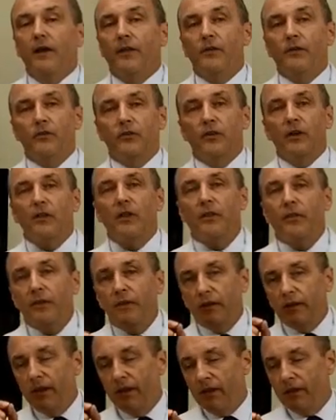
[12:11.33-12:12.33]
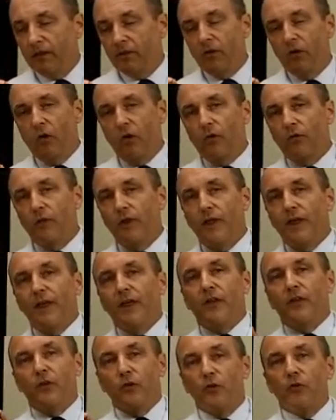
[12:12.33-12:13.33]
There's another thing called
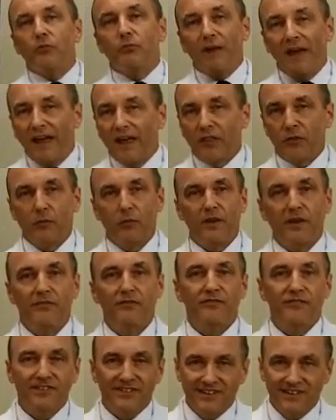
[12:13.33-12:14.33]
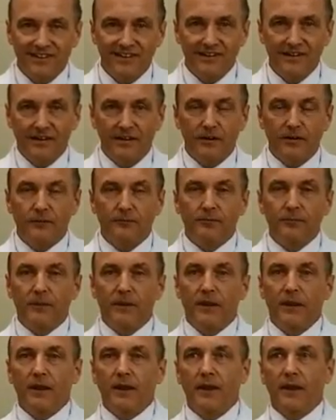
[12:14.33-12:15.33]
nerve pathway fatigue.
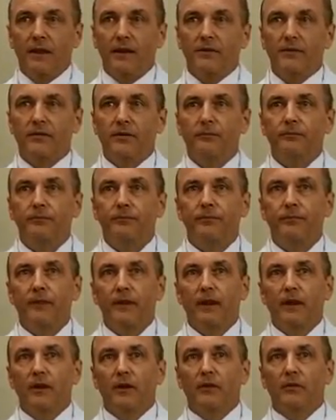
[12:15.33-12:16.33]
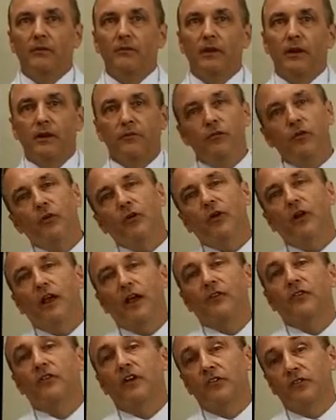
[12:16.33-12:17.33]
And if you're going to
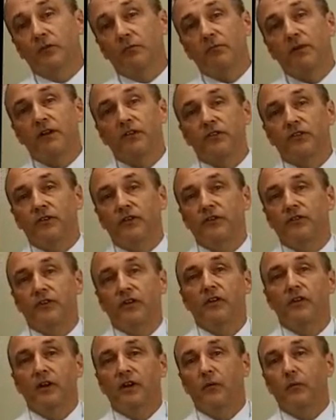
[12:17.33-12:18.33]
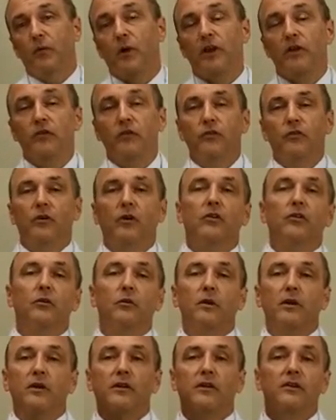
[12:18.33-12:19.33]
exercise a muscle, let's say you get a weight and you start
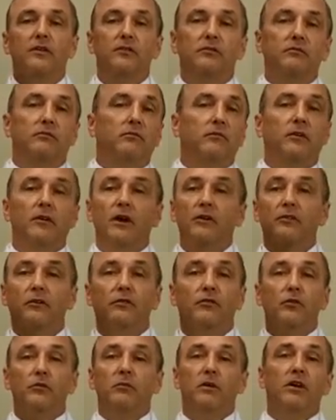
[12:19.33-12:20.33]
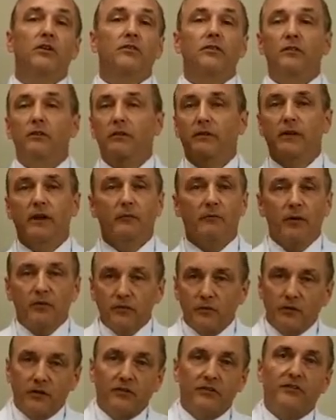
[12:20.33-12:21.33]
doing this, after a few minutes, that
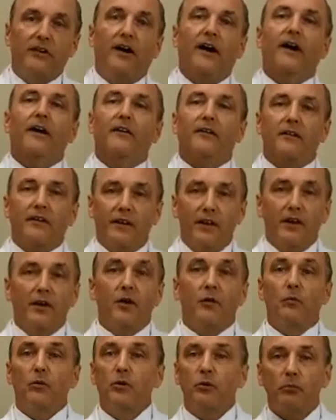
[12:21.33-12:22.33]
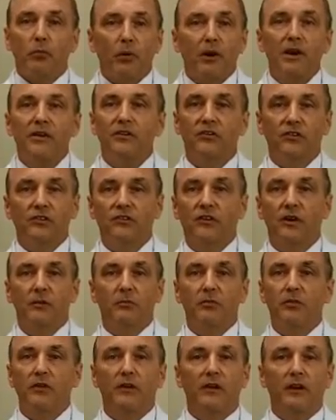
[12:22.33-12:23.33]
muscle gets tired. Well, your brain does the same
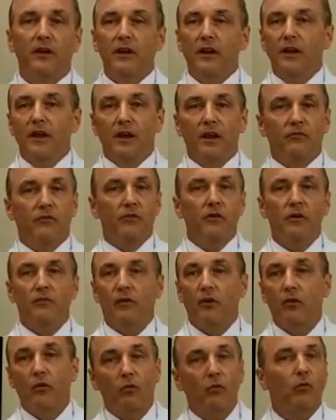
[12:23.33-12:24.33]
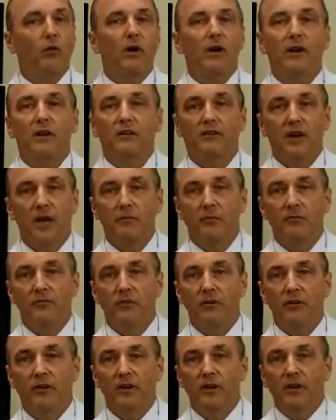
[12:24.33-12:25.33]
thing. If you have a chronic type of
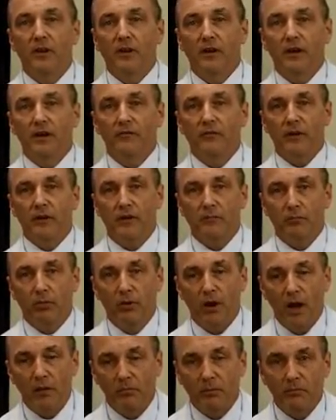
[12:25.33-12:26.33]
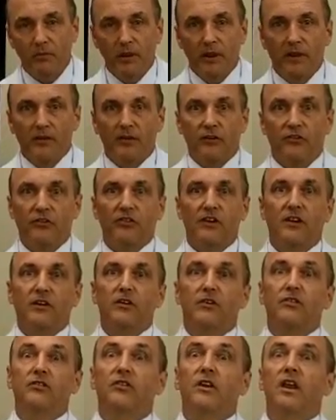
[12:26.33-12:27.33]
a problem that's sending
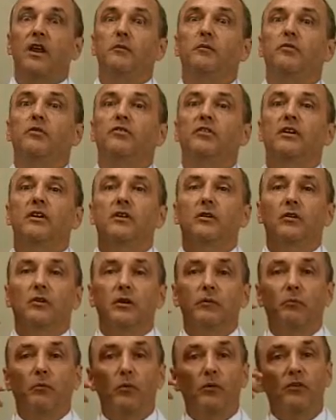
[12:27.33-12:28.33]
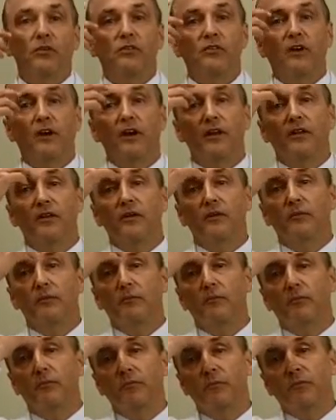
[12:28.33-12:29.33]
the same signal up one side of the
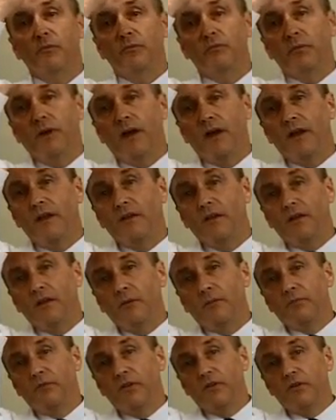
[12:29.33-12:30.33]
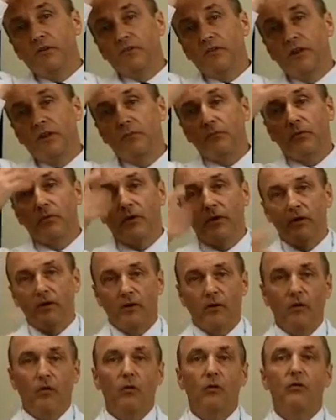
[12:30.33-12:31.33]
spine, up to the other side of the brain,
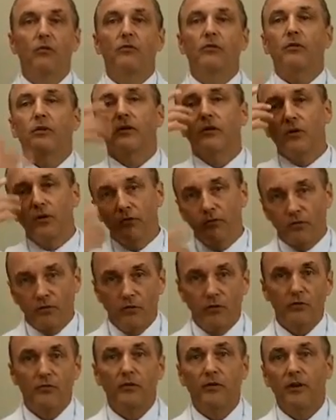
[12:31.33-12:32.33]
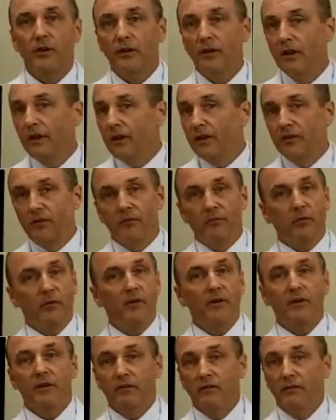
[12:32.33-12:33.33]
over and over and over again, the
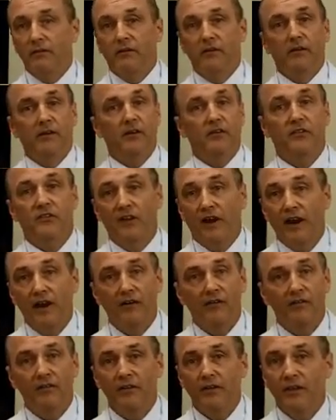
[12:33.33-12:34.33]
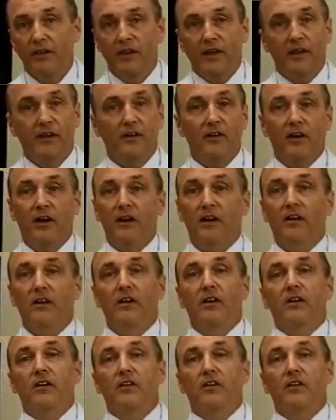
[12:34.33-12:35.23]
brain gets tired and it kind of